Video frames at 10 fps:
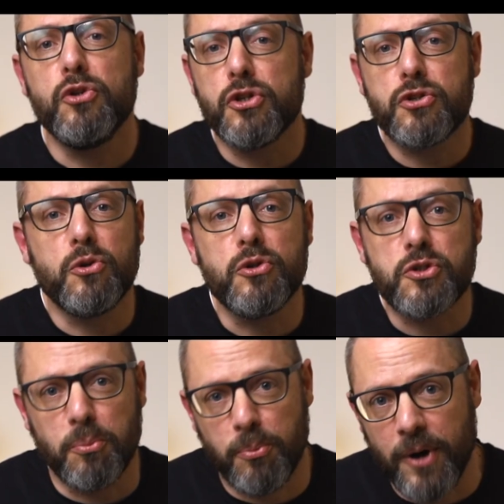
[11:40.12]
just could
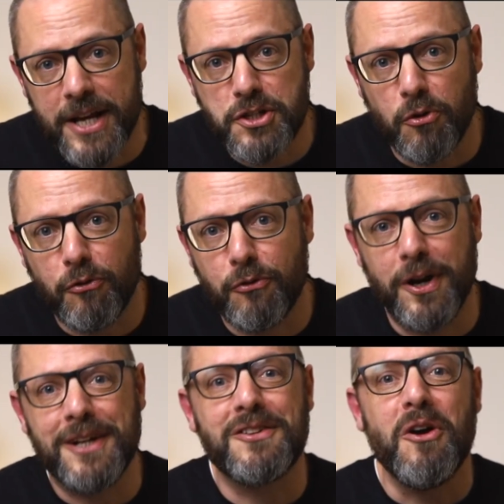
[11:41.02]
surprise your
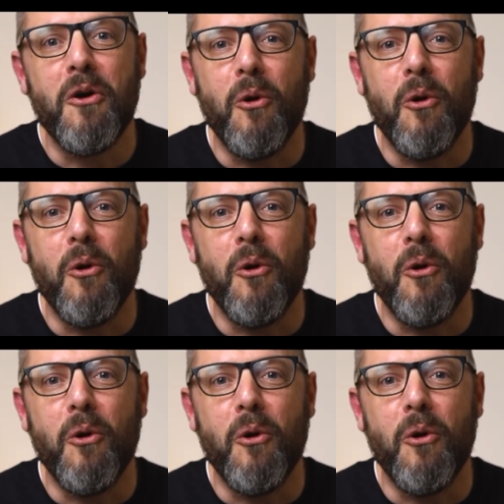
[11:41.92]
friend